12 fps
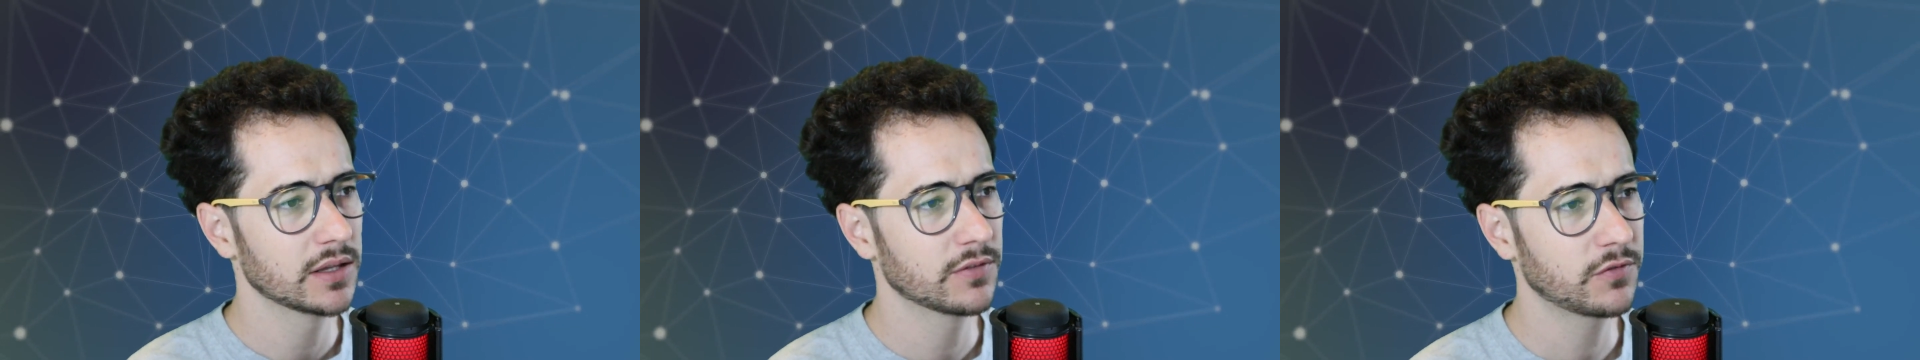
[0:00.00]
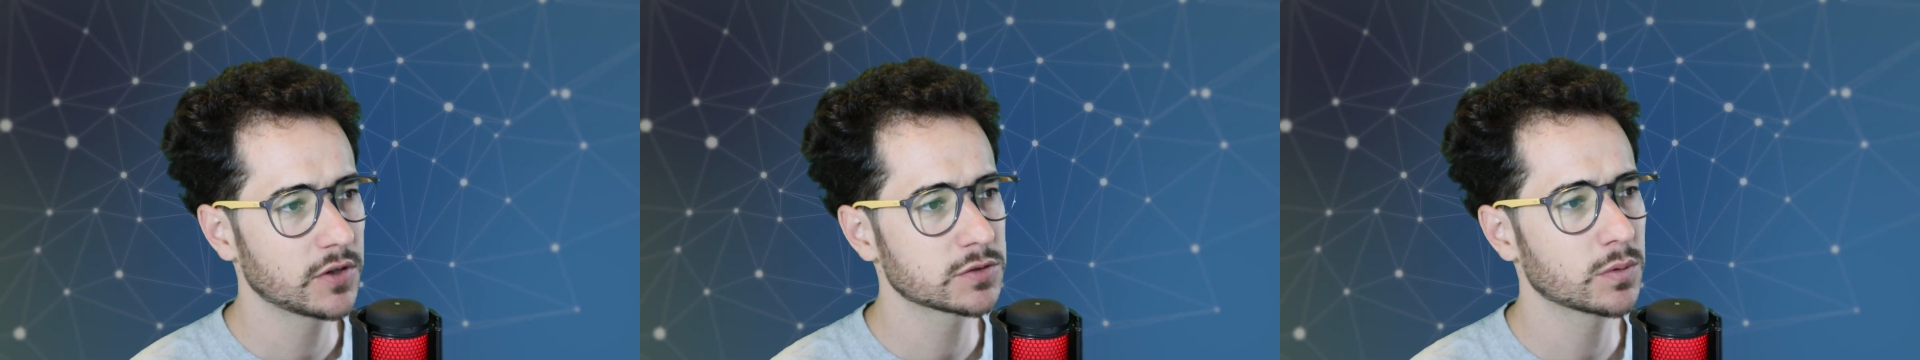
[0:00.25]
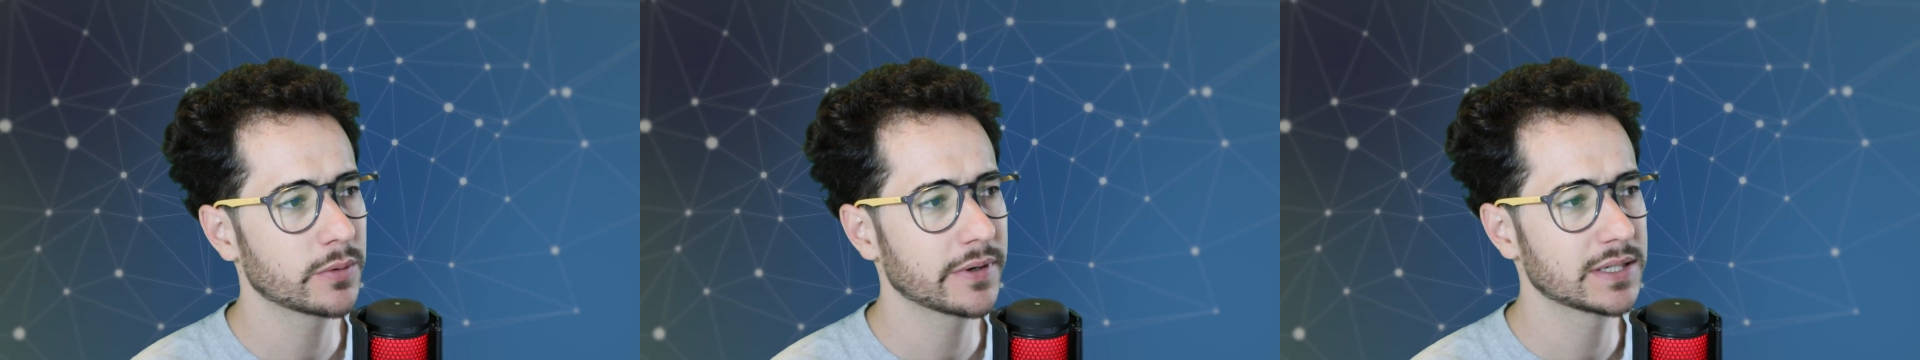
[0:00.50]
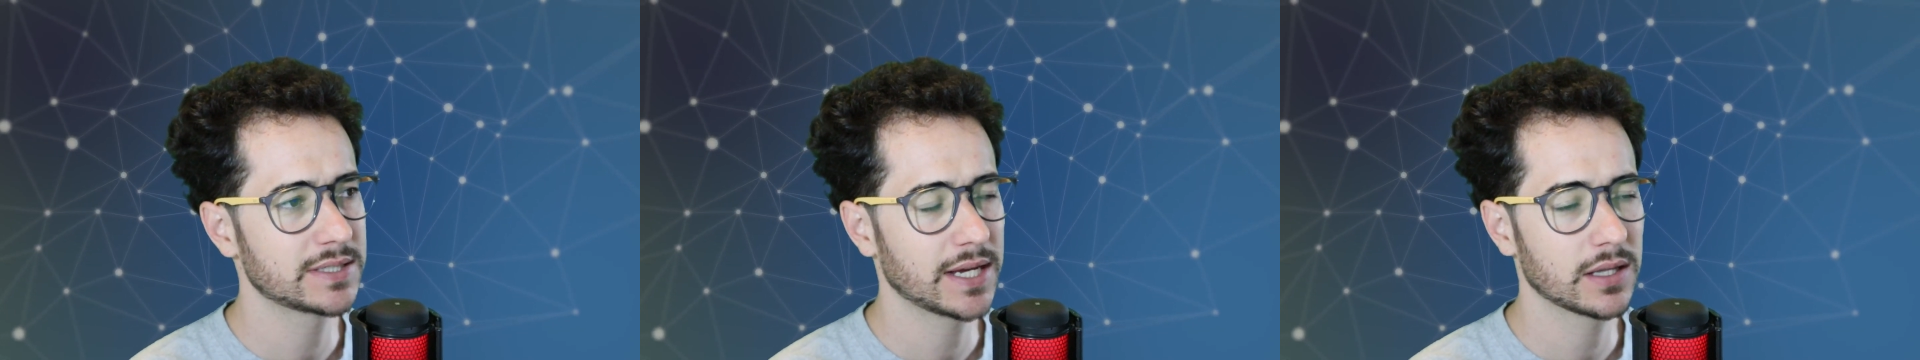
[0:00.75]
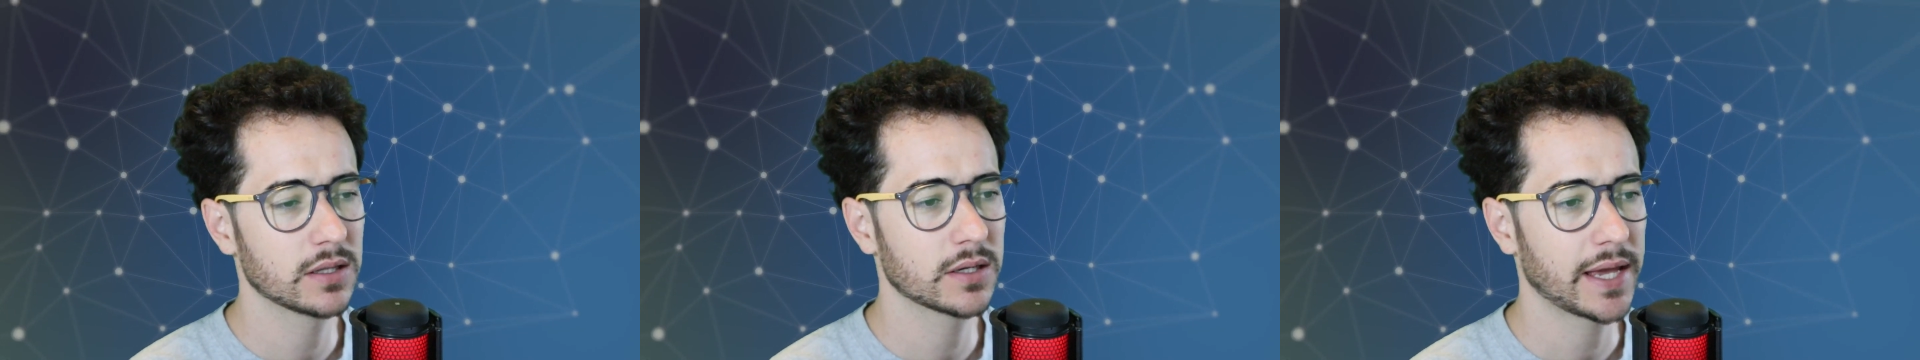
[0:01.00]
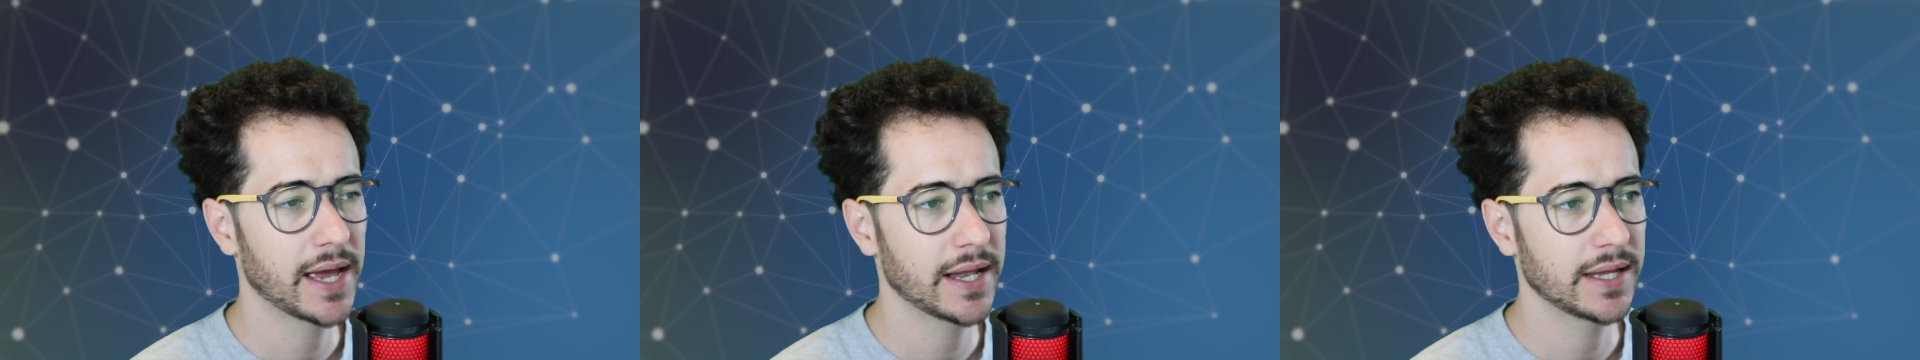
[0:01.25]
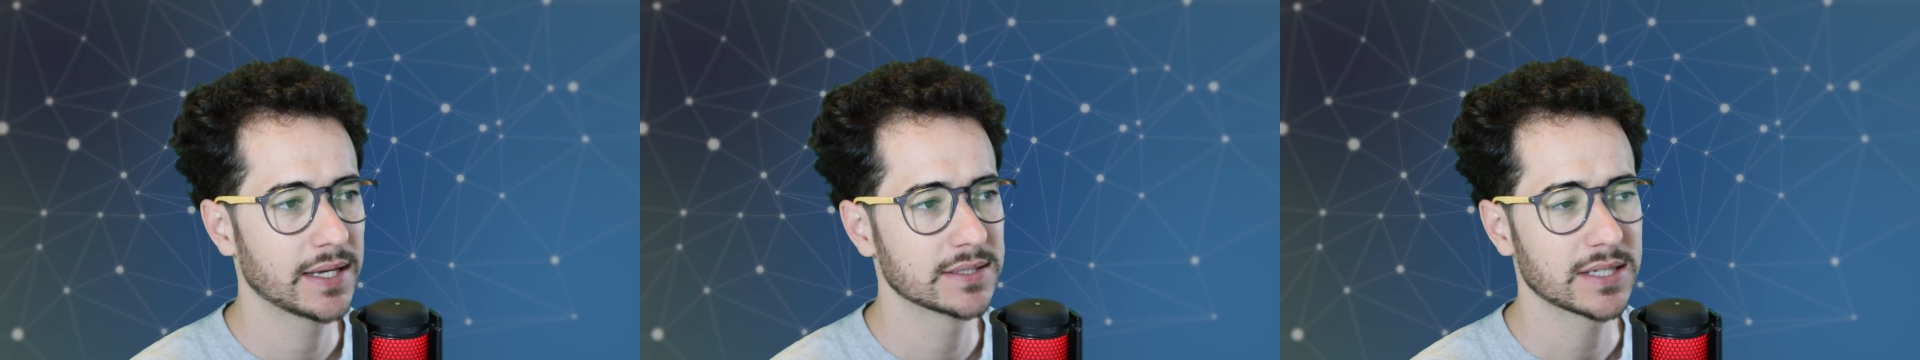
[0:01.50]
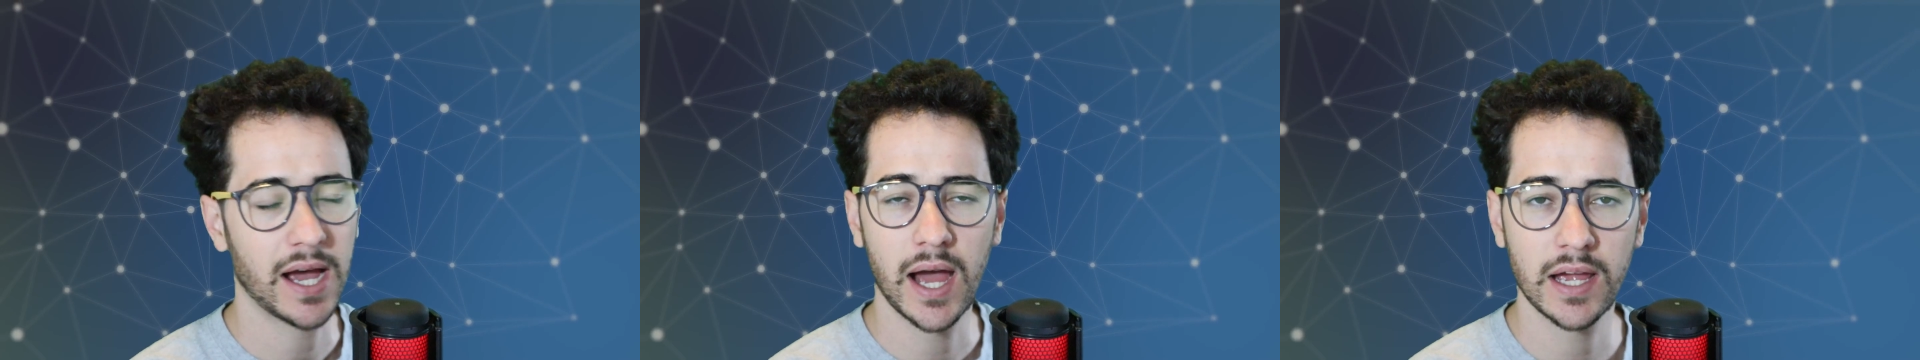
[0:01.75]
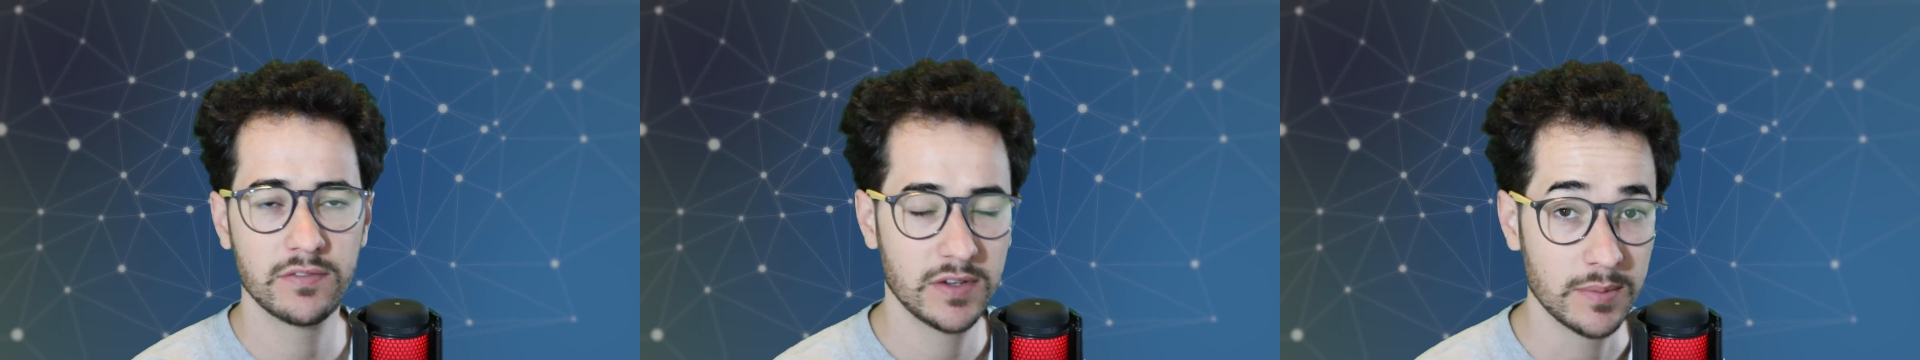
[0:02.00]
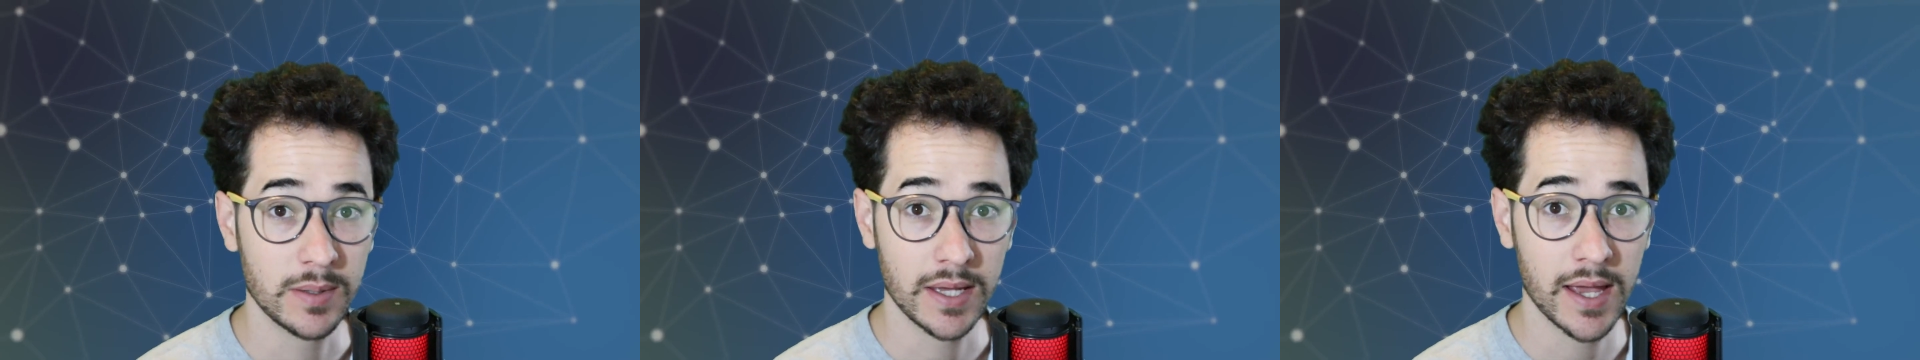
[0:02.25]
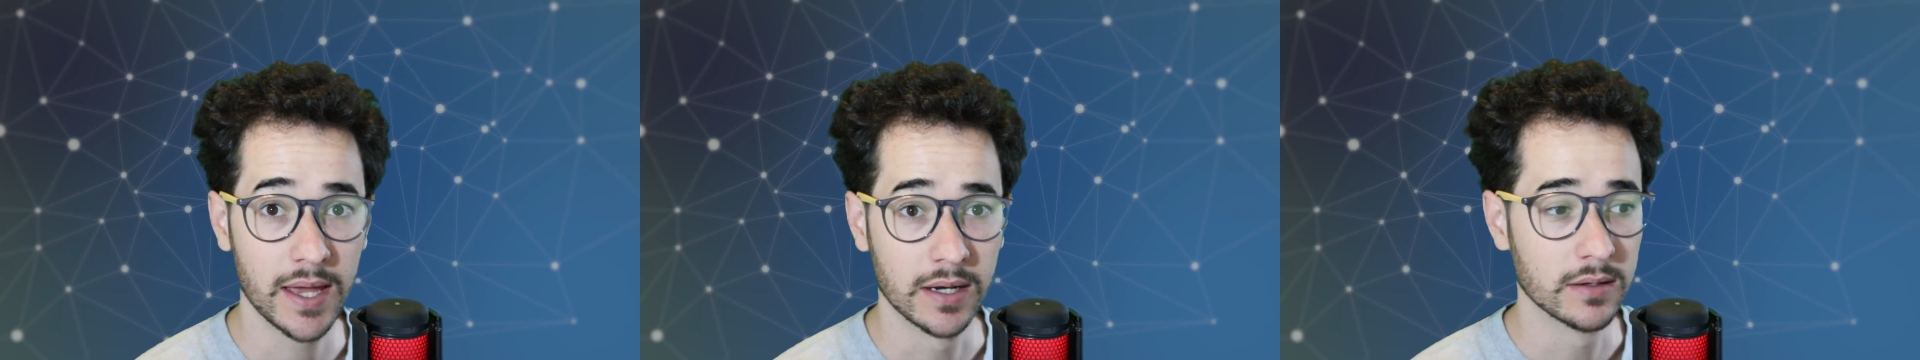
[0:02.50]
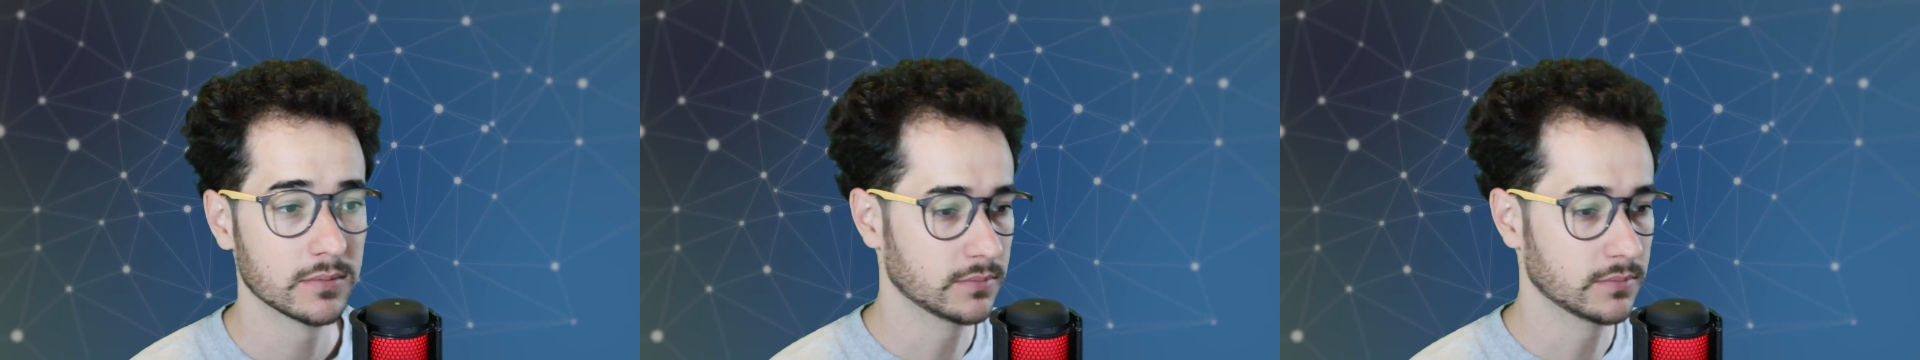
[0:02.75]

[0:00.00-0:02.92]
the first one we're going to take a look at is i V P N.